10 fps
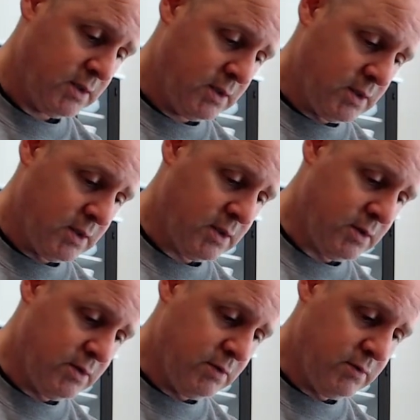Going to
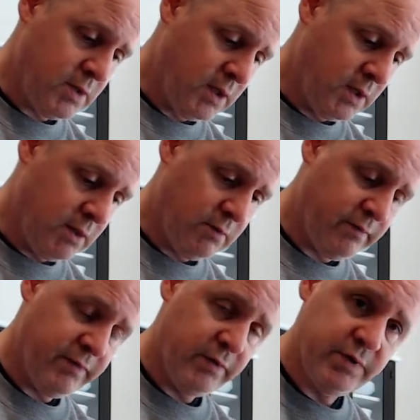do a
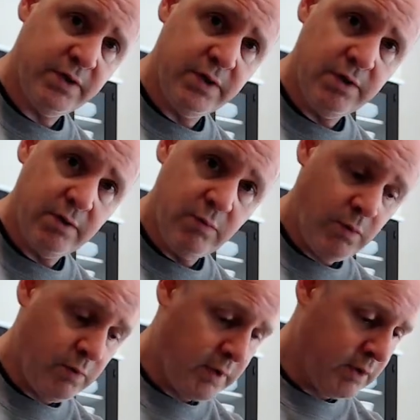reverse sear. We'll
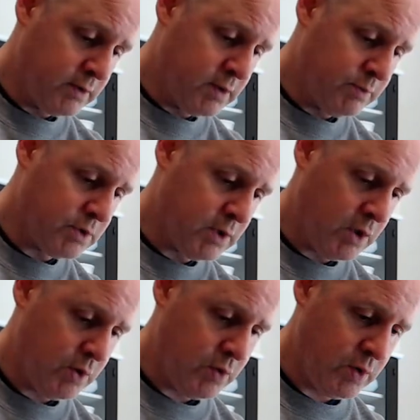cook them
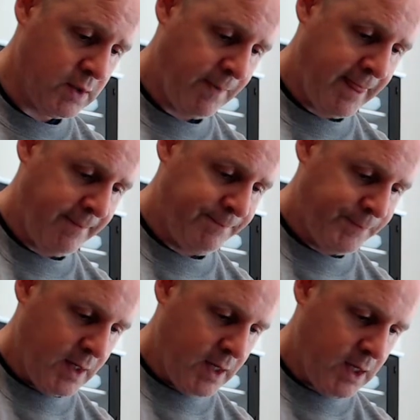slow.
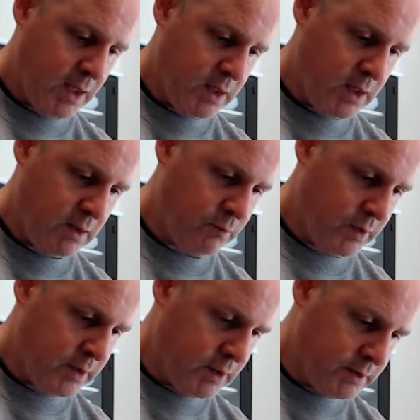And then when
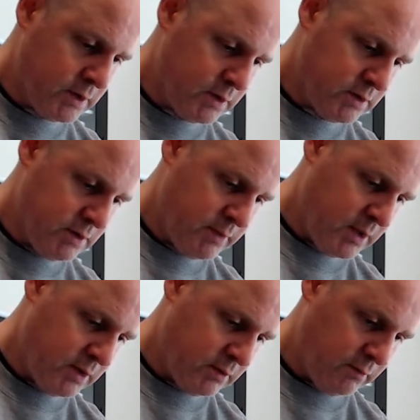they're just
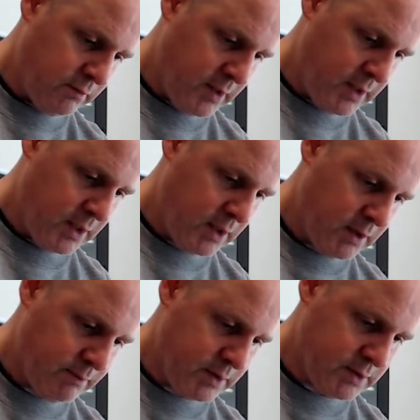about ready,
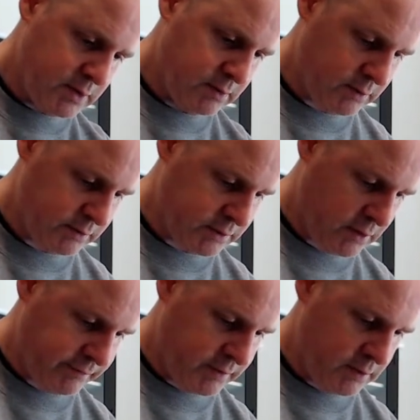but still a little
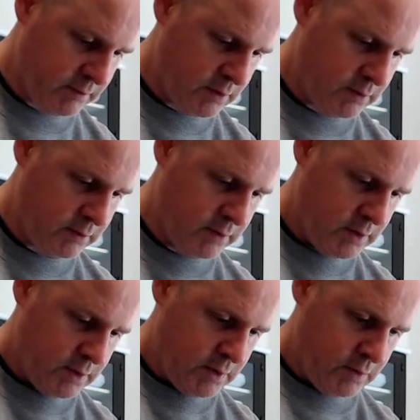soft in the middle,
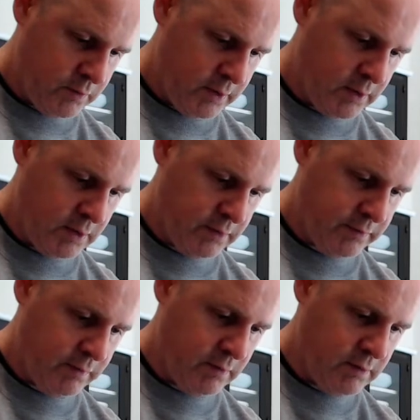we're going to
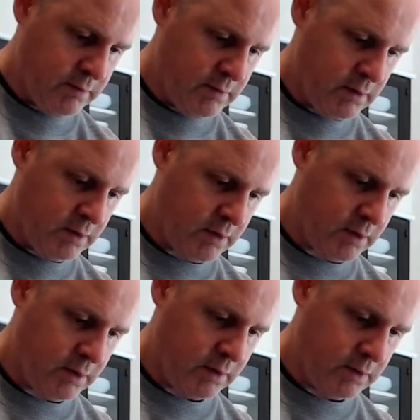throw them on
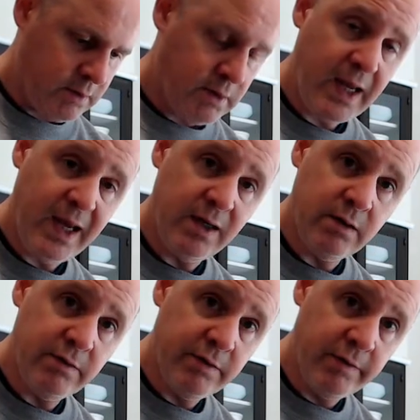our
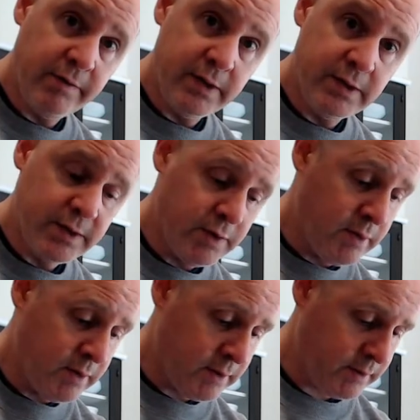800 degree sear
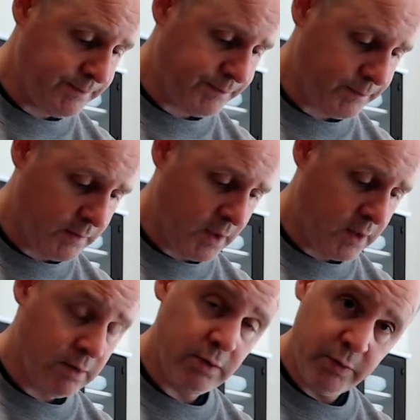burner. I know
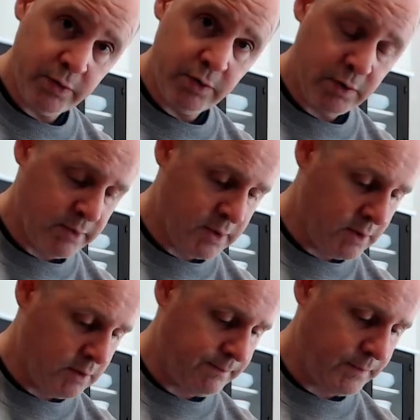you wish you could be here,
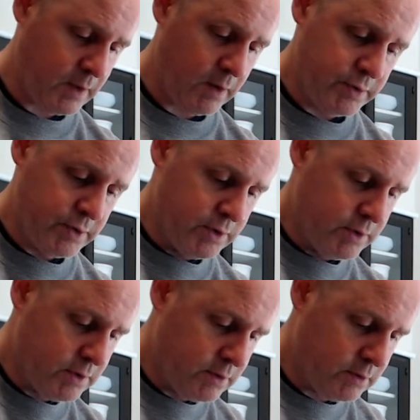and I wish you could too,